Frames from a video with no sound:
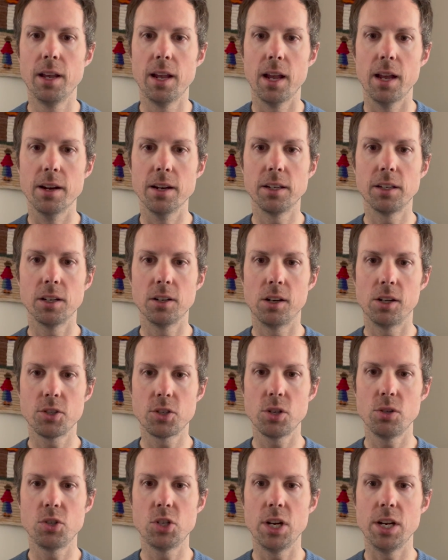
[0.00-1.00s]
and it can
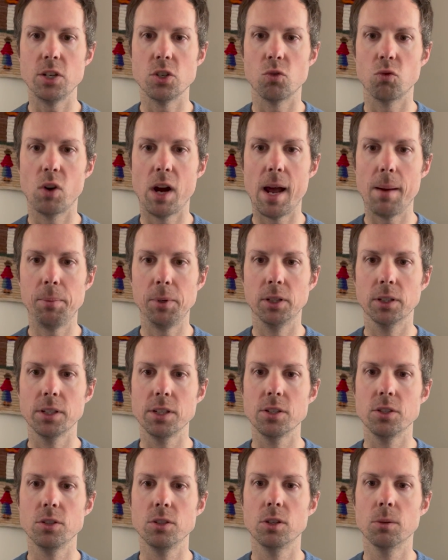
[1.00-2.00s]
also change rapidly
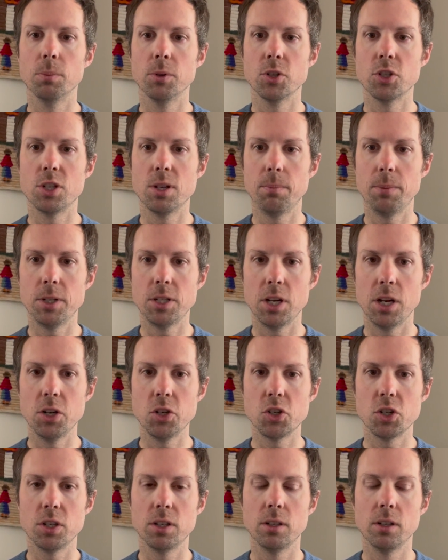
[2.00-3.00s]
due to
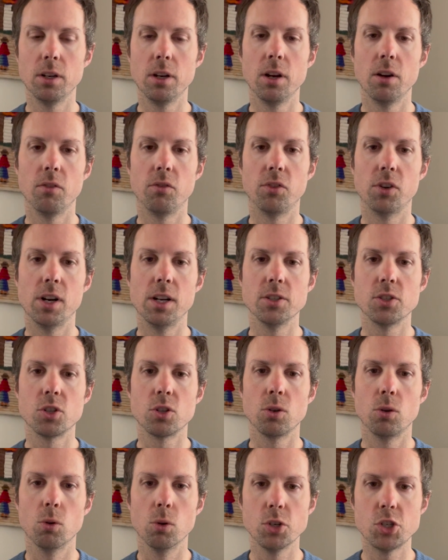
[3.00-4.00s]
precipitation, fronts,
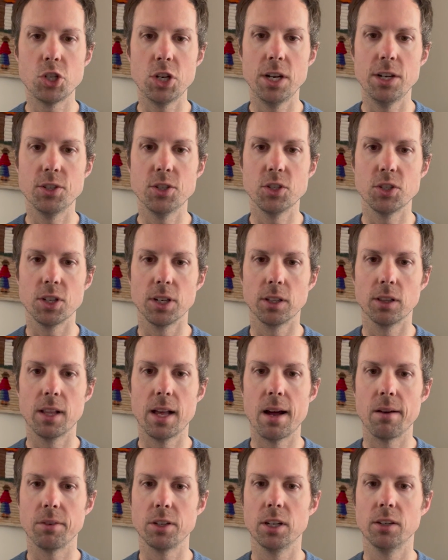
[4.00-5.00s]
or changes in
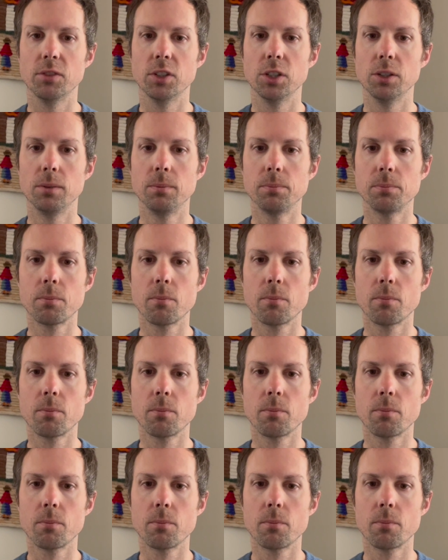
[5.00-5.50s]
cloud cover.